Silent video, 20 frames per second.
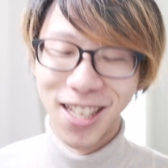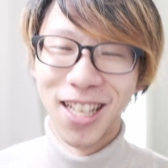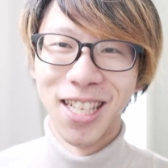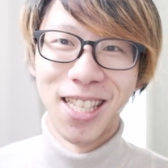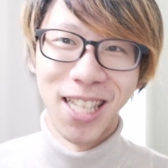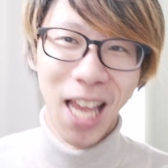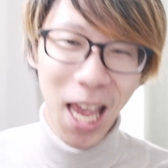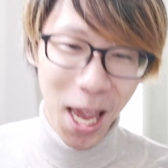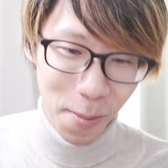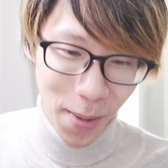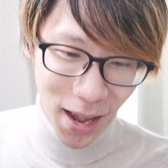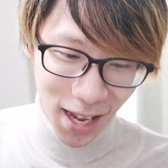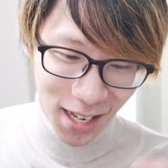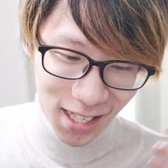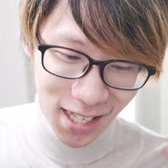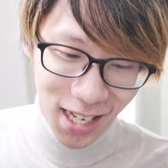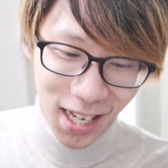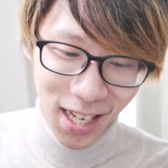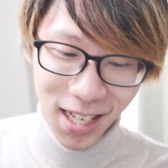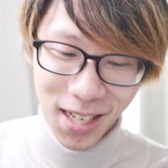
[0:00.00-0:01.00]
the same
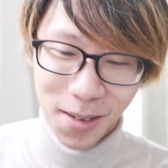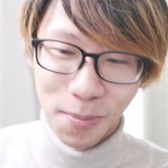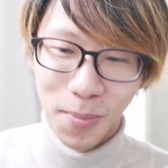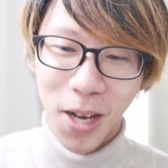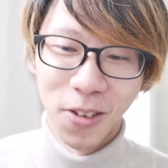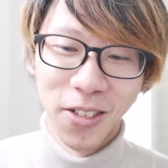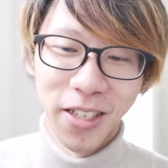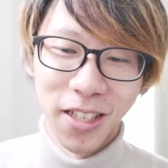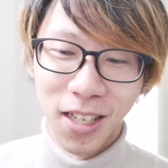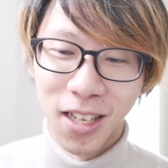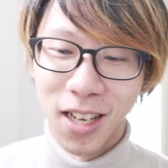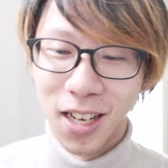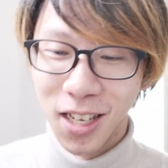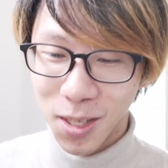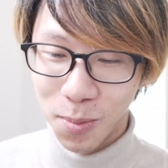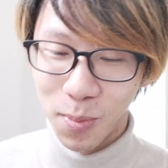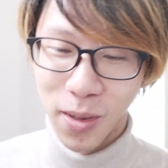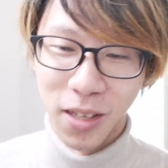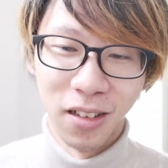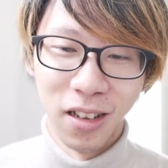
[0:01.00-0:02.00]
as mounting a
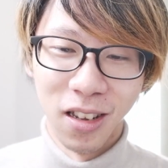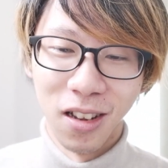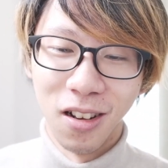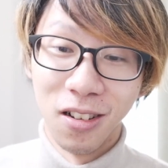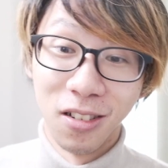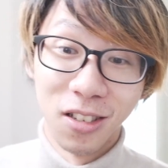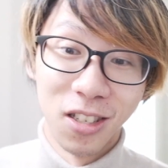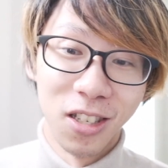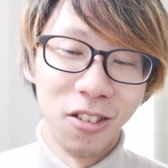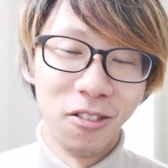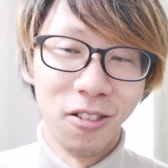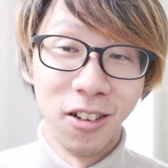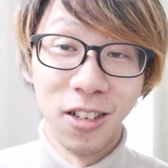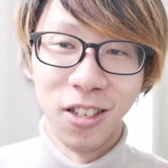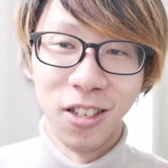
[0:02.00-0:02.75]
speedlight onto a